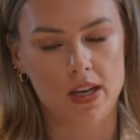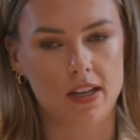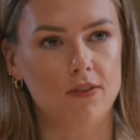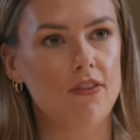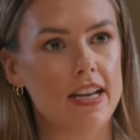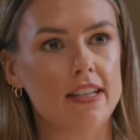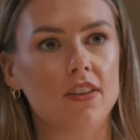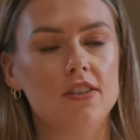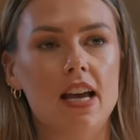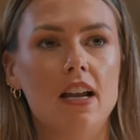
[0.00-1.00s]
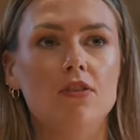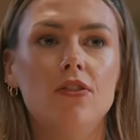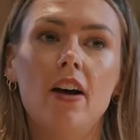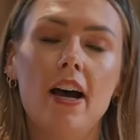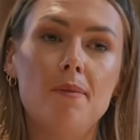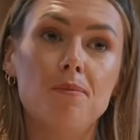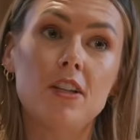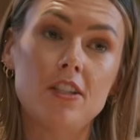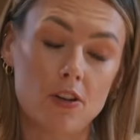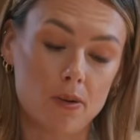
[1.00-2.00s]
we can phase out the sale of
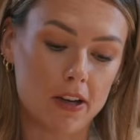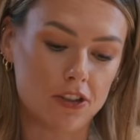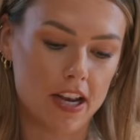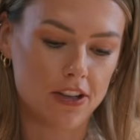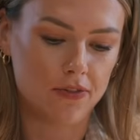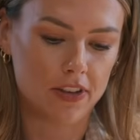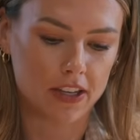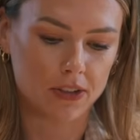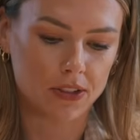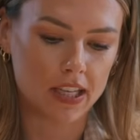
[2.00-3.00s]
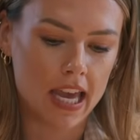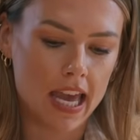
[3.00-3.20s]
internal combustion engine vehicles,